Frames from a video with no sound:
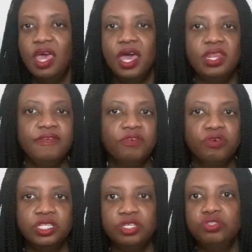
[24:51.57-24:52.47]
And even
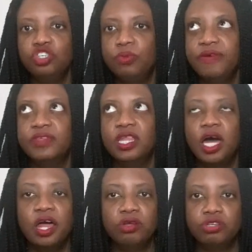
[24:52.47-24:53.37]
on YouTube, I've done
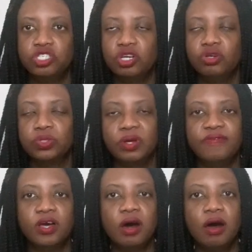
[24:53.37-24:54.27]
other shows where
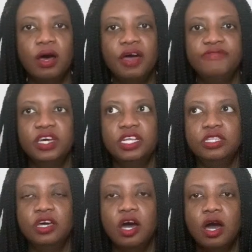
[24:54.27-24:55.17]
I've
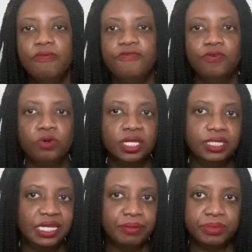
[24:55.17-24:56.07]
done full
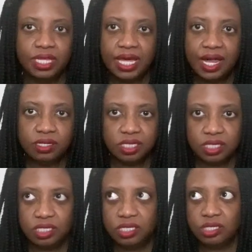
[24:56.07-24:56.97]
in-depth
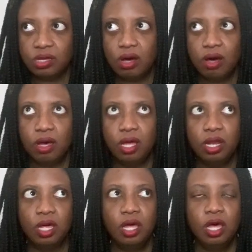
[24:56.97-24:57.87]
analysis
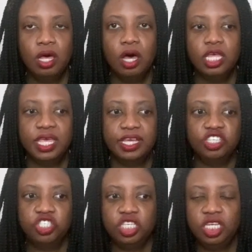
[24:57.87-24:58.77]
on
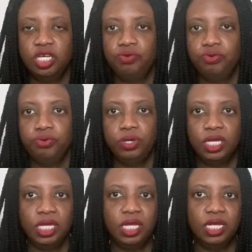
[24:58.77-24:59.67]
Yangshi and
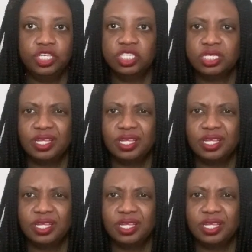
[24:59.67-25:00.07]
Rui and just